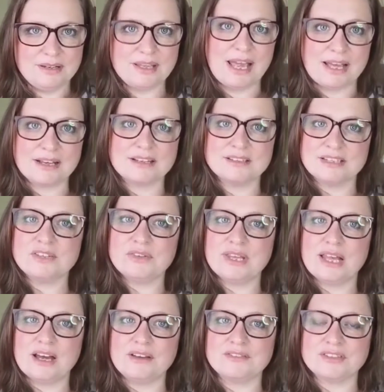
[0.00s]
yeah, continuing
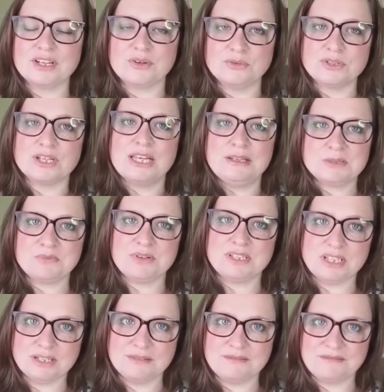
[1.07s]
their life cycle to keep
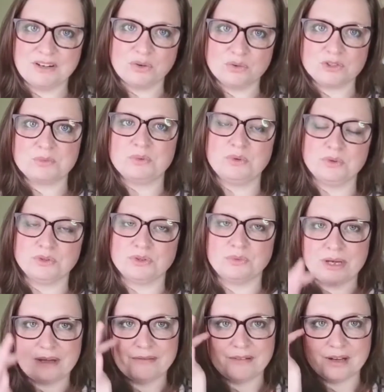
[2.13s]
spreading fungal spores or
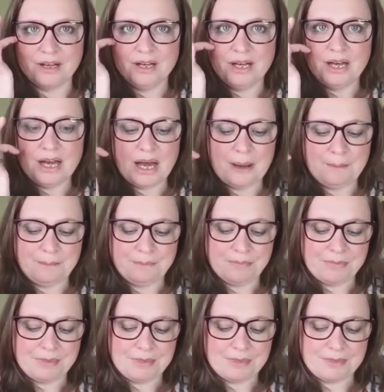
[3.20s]
whatever,
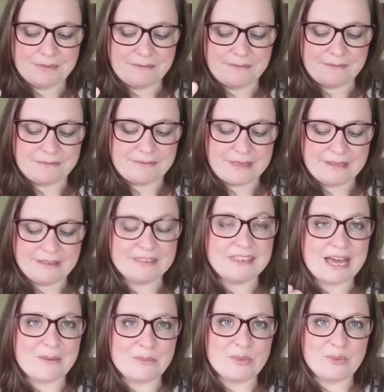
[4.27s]
then
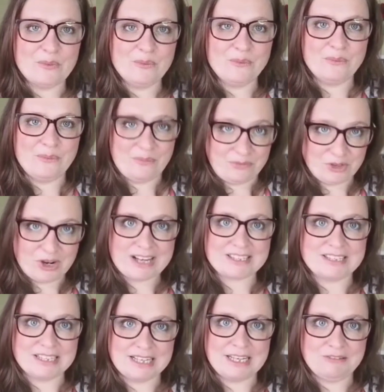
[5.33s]
that will
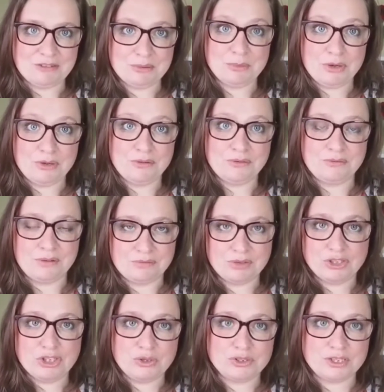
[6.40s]
drastically remove or
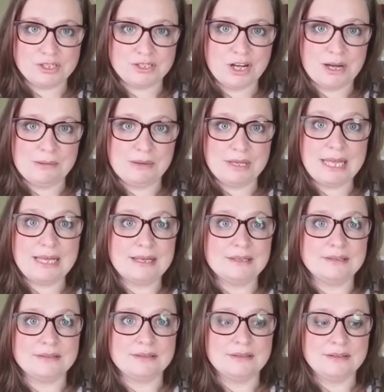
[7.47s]
reduce the time that they
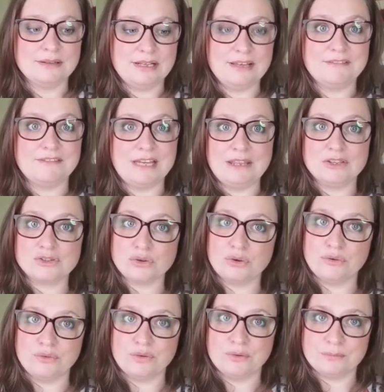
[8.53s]
can live in the
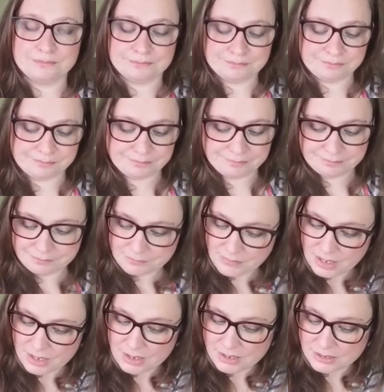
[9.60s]
soil for.
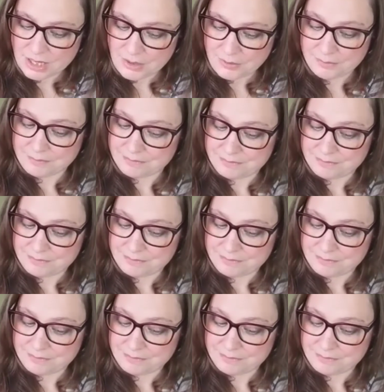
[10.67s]
So